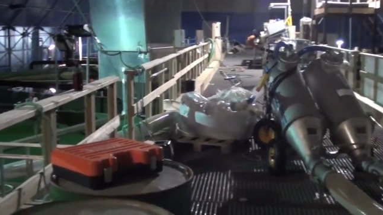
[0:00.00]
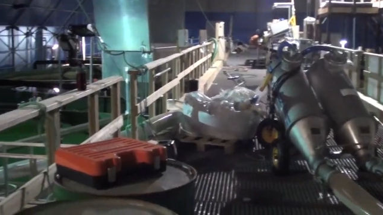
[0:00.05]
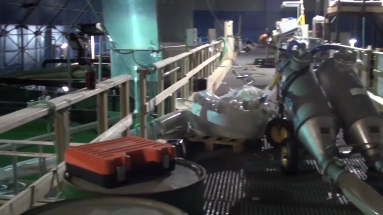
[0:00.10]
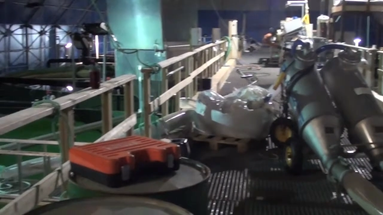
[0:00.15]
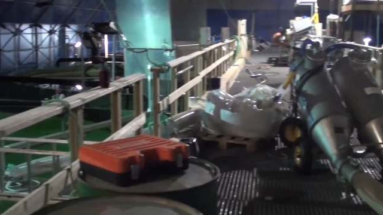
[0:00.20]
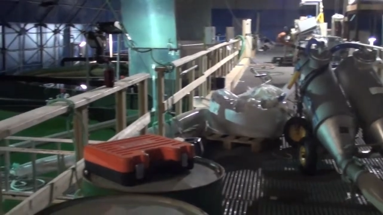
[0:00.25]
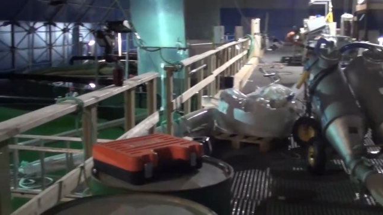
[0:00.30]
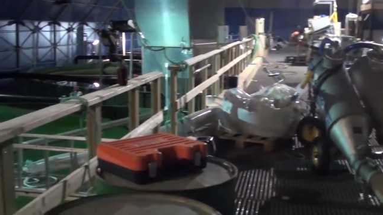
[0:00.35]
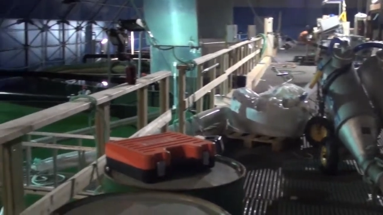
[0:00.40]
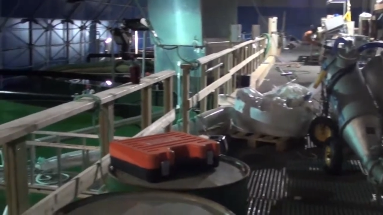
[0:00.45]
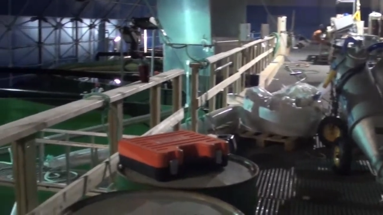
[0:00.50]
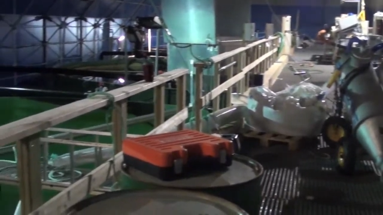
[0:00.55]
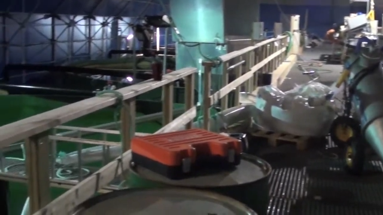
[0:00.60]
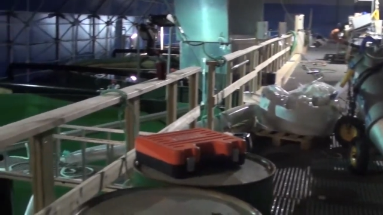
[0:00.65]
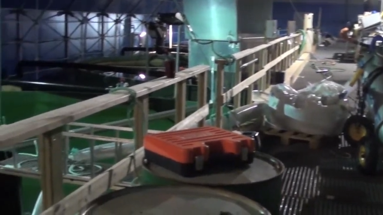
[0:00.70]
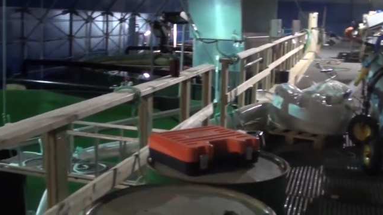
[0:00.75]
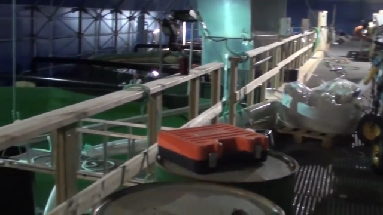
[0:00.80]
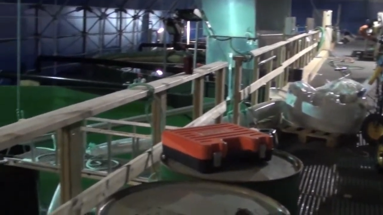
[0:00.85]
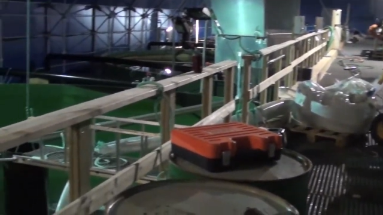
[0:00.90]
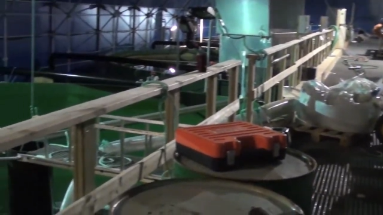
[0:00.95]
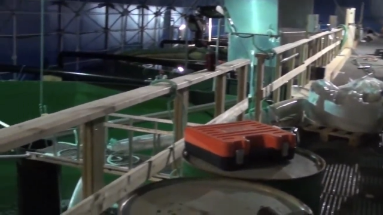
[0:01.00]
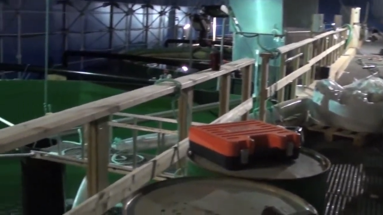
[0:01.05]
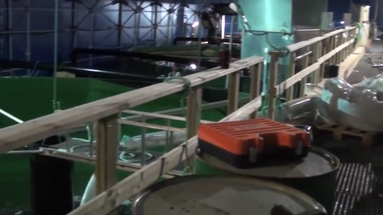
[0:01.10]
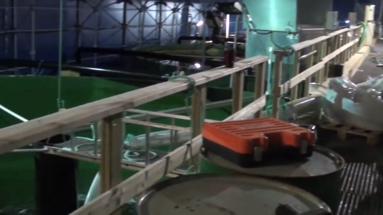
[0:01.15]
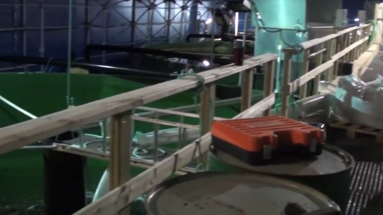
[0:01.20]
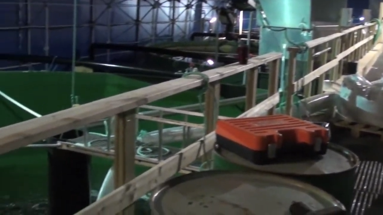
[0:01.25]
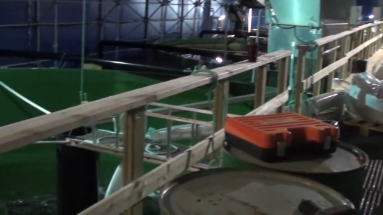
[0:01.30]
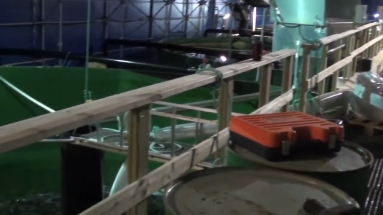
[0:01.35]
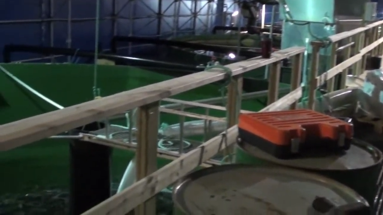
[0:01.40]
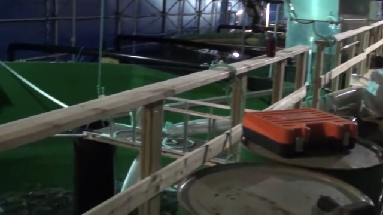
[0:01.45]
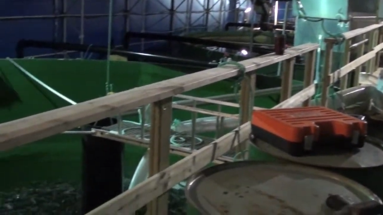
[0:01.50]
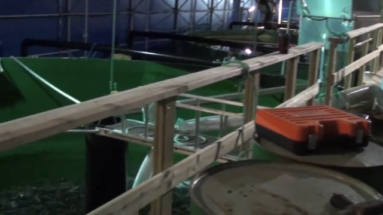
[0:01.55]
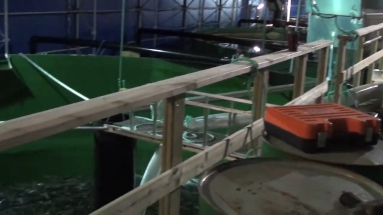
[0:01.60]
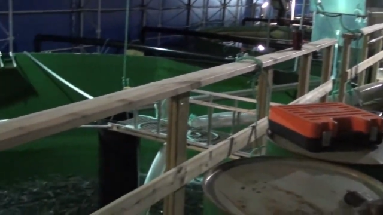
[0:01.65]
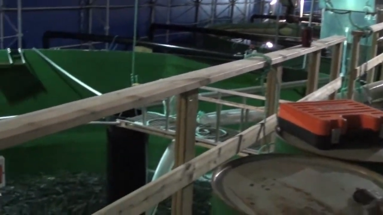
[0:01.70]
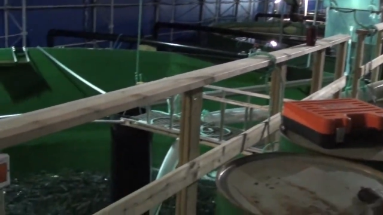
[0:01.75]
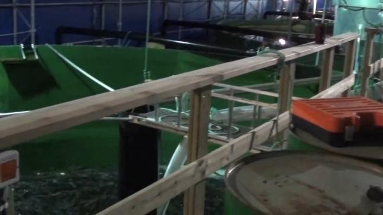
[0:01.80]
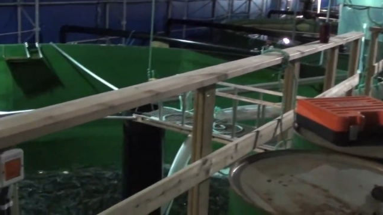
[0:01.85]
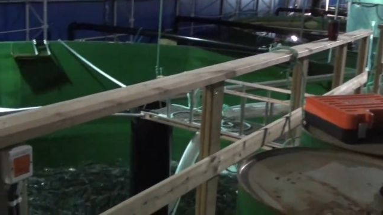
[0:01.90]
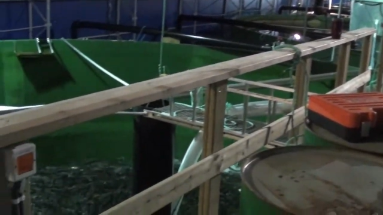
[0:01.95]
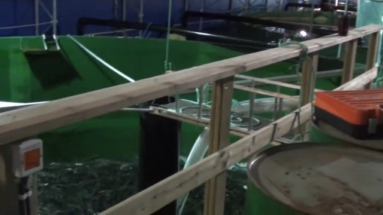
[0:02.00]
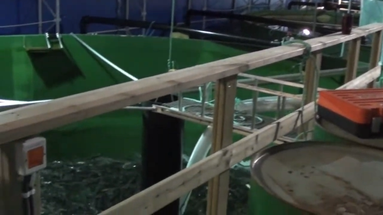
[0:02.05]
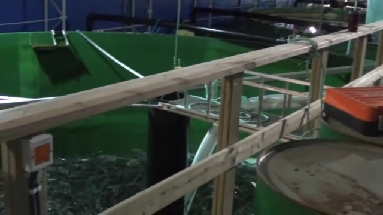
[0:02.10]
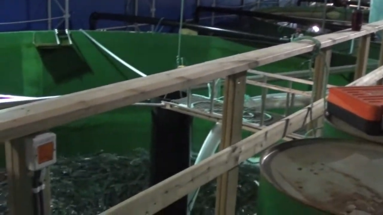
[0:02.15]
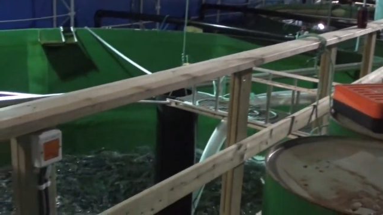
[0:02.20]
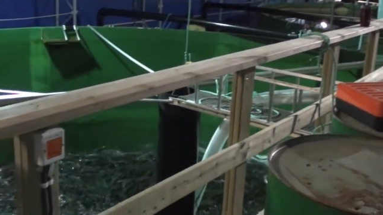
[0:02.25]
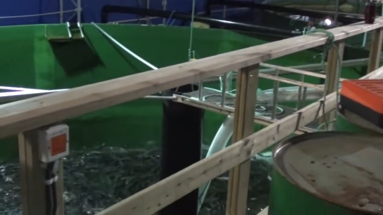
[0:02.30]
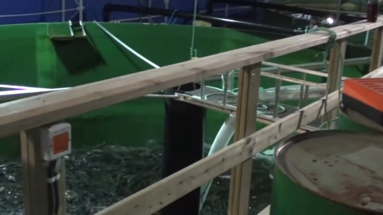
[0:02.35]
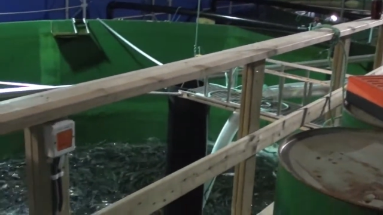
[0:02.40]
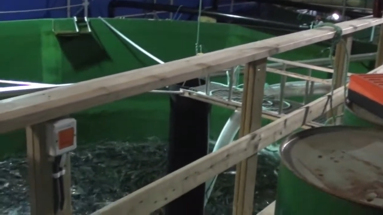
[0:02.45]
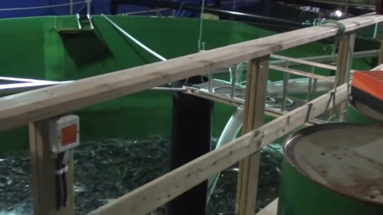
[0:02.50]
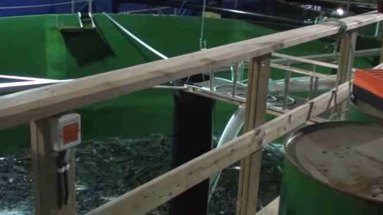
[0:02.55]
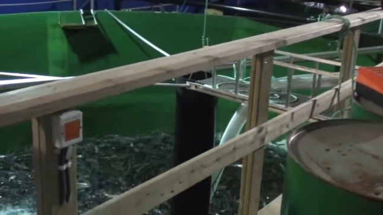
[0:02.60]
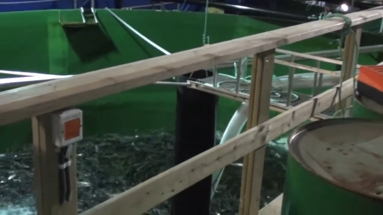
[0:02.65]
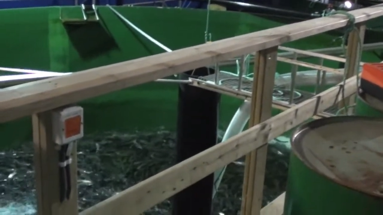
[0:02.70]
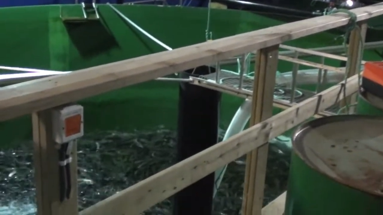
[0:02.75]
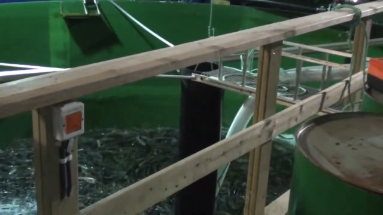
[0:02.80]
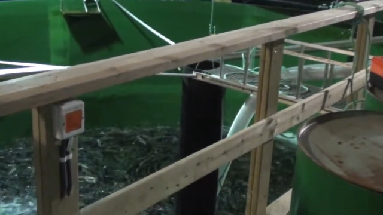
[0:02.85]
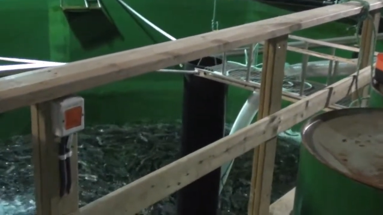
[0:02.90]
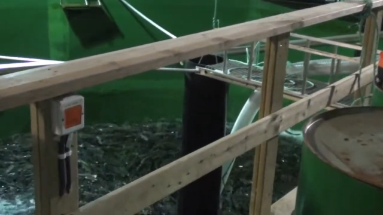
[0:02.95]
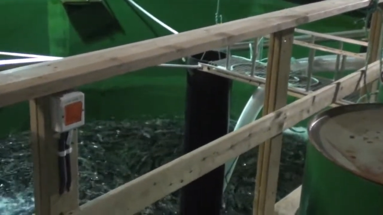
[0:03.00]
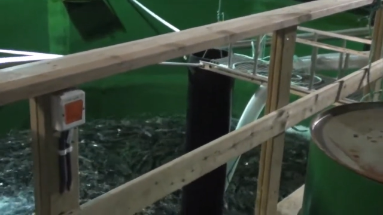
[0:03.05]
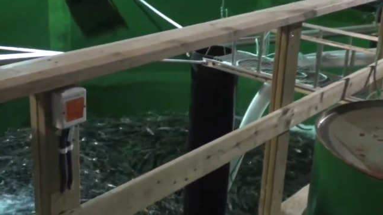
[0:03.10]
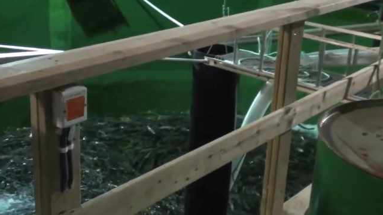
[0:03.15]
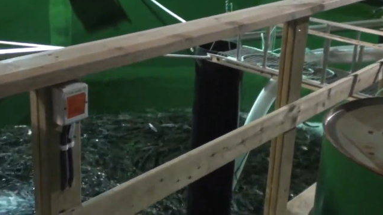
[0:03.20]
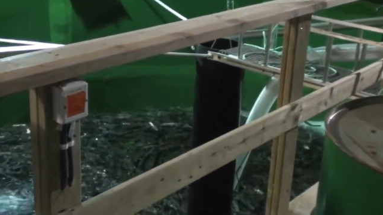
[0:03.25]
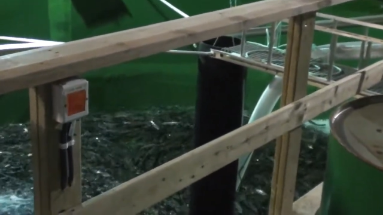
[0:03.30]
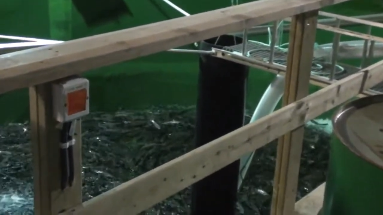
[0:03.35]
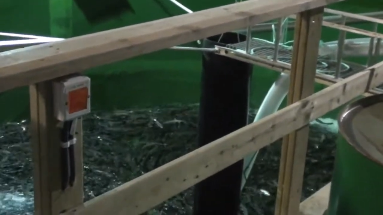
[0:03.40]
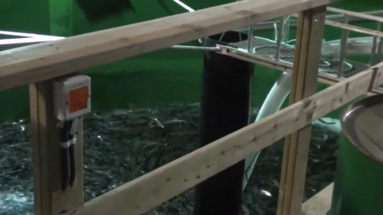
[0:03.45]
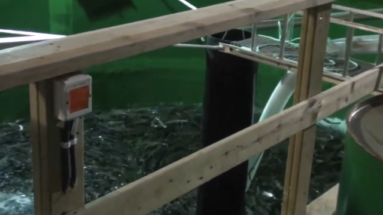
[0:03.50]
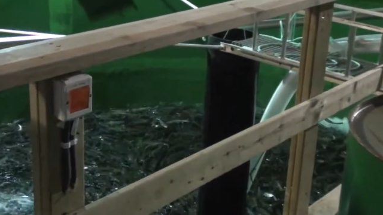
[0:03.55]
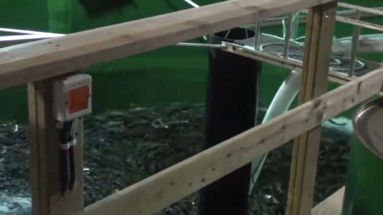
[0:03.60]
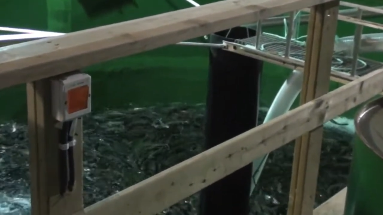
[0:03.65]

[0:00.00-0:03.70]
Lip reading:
[unreadable: no face in view]